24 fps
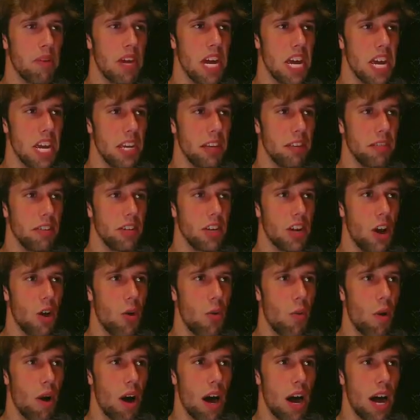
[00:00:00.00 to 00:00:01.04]
but me. You
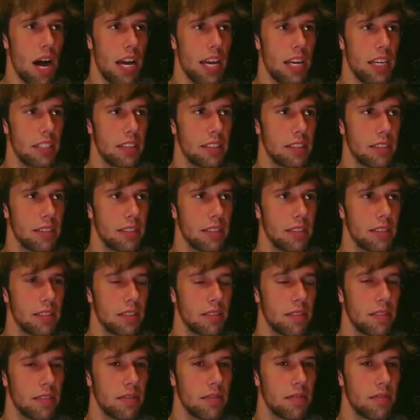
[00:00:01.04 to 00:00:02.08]
know why?
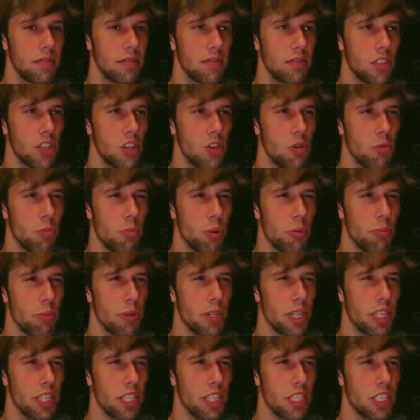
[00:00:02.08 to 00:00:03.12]
You
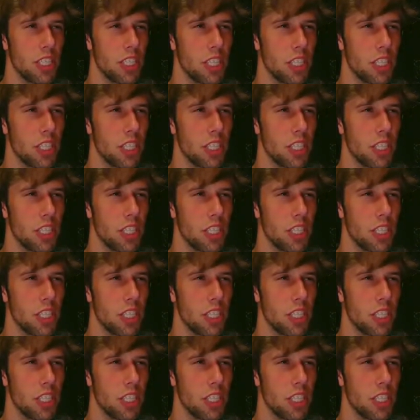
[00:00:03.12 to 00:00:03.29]
put me